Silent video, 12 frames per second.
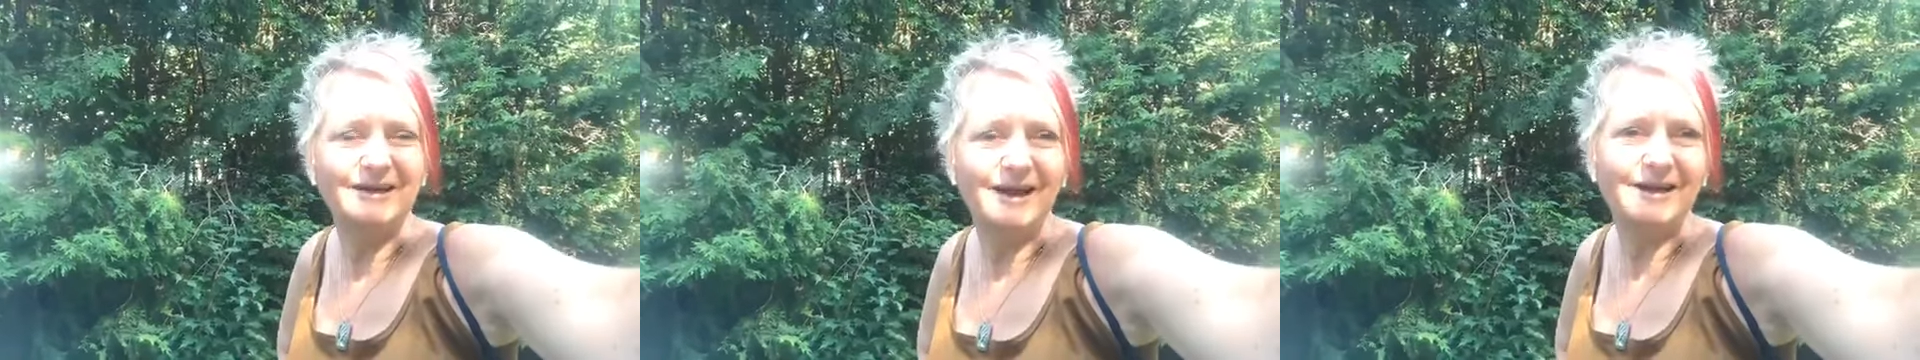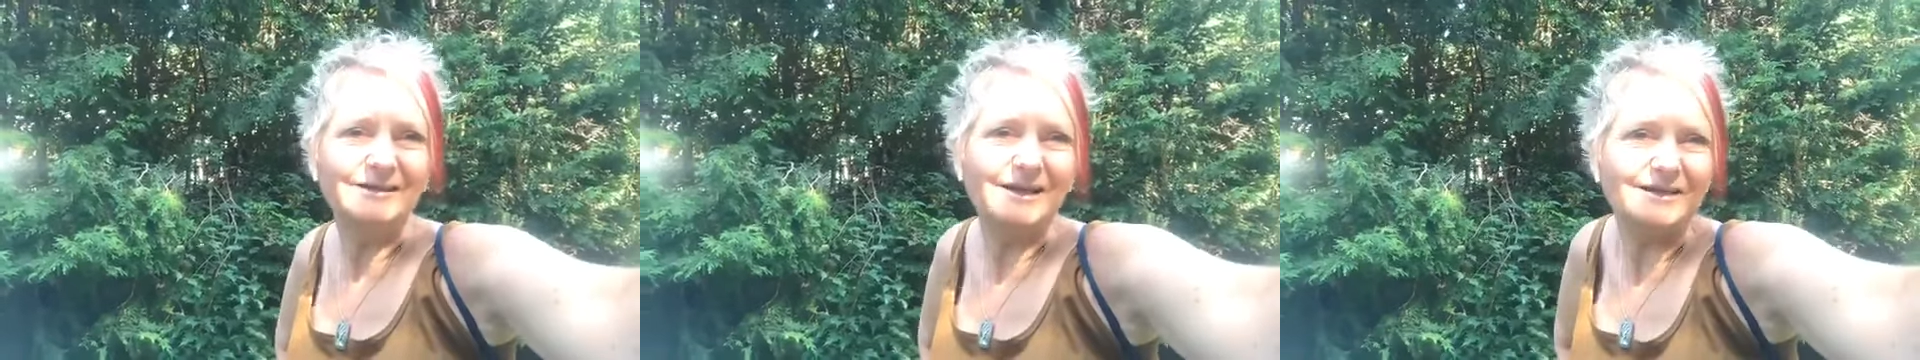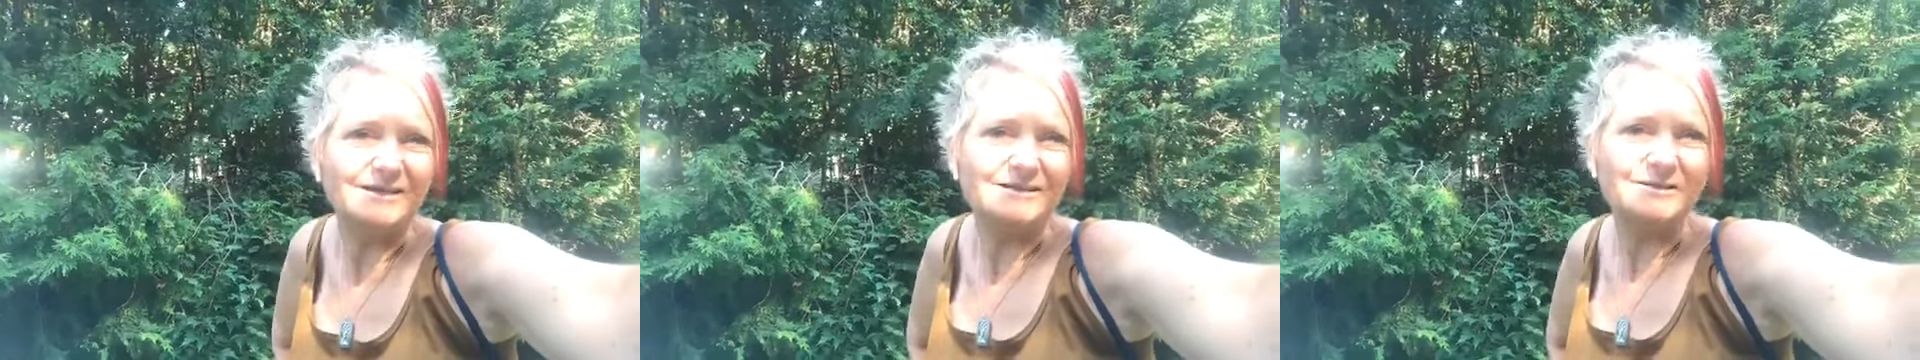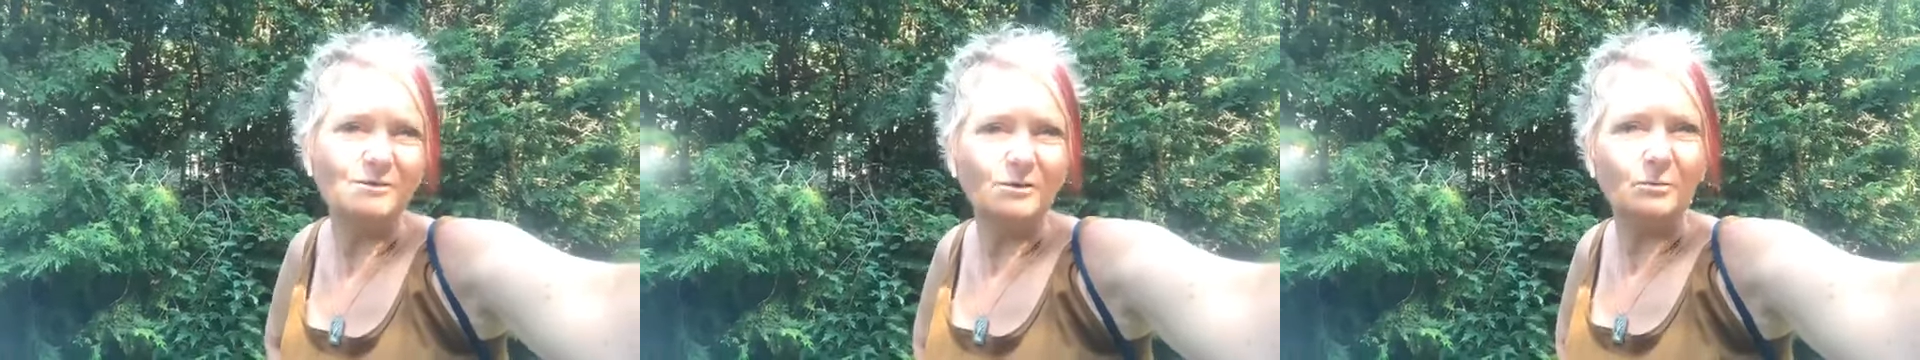And yet it's
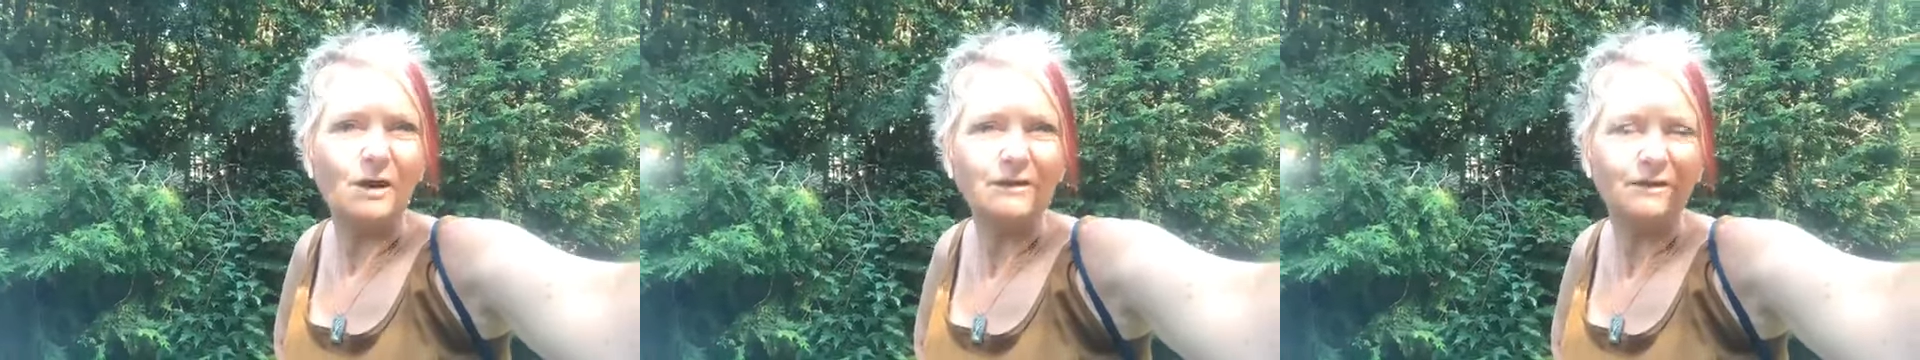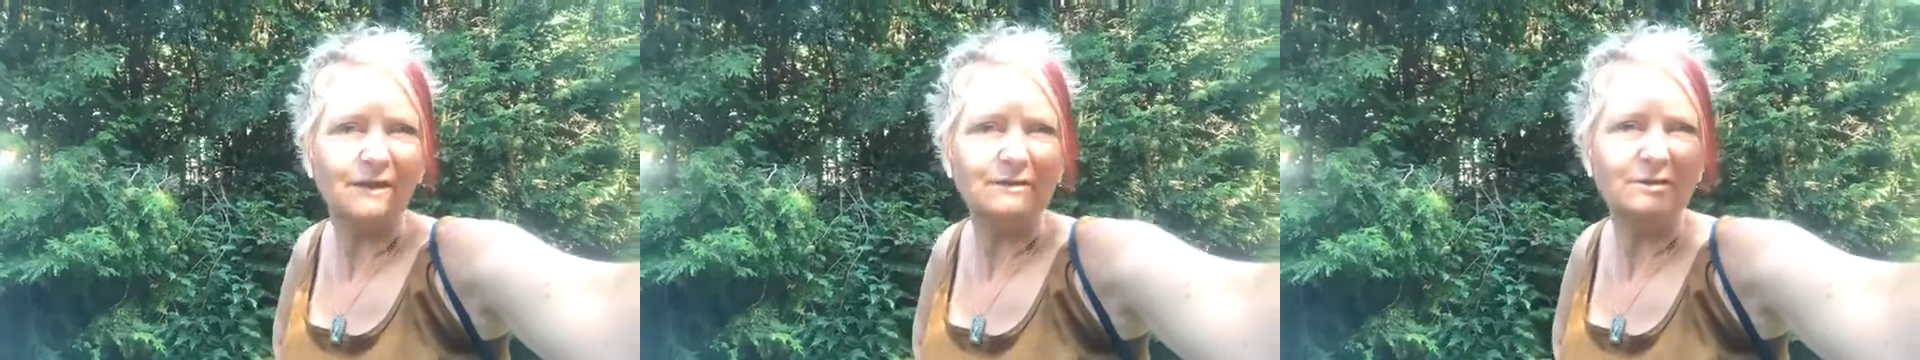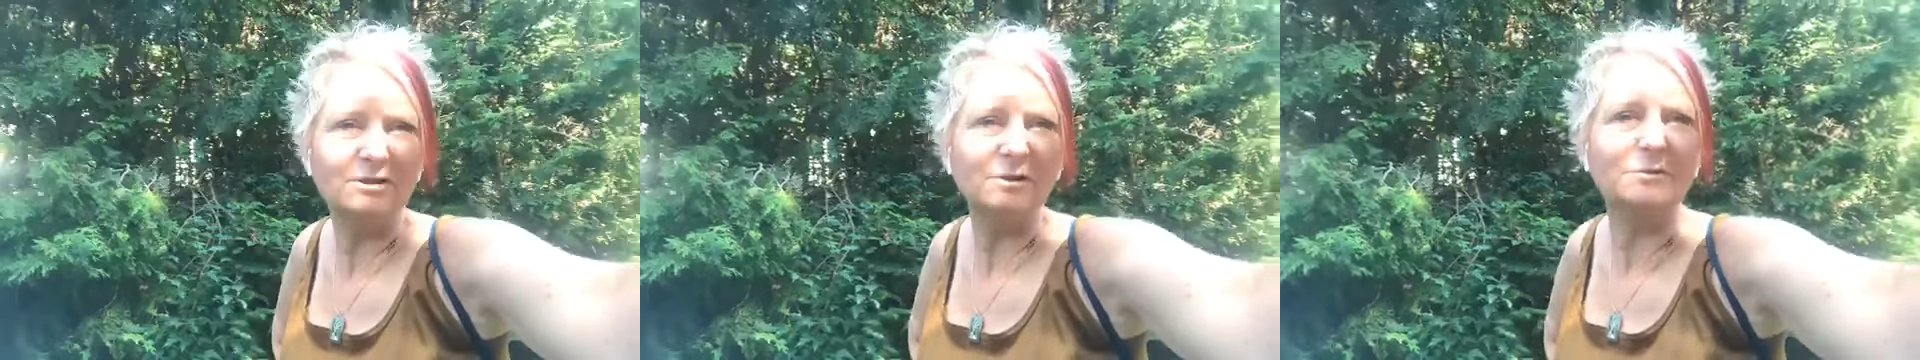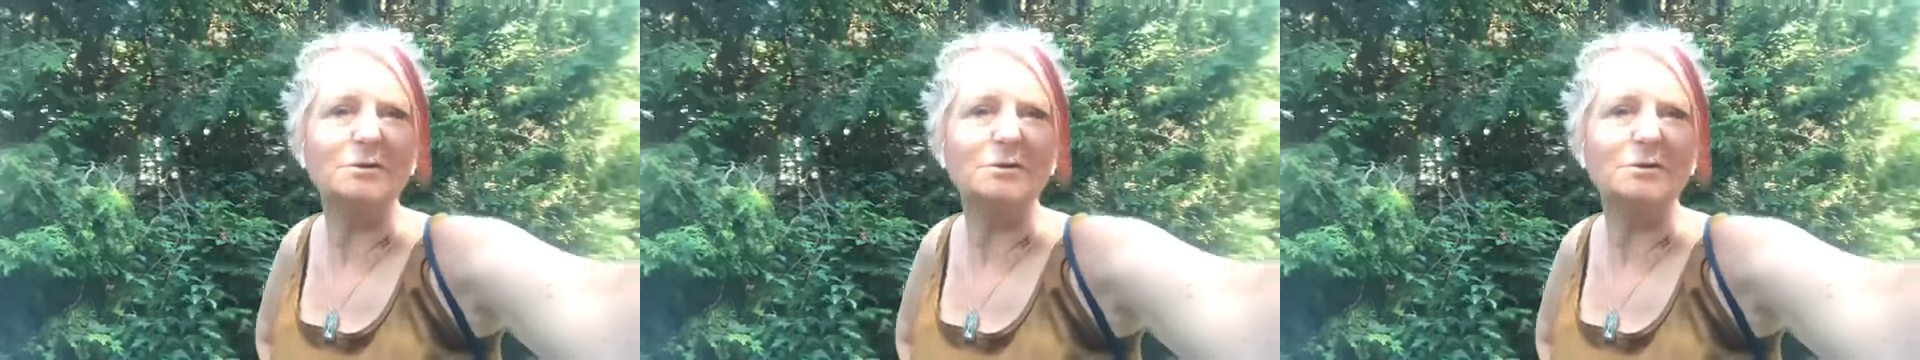still the right thing to do.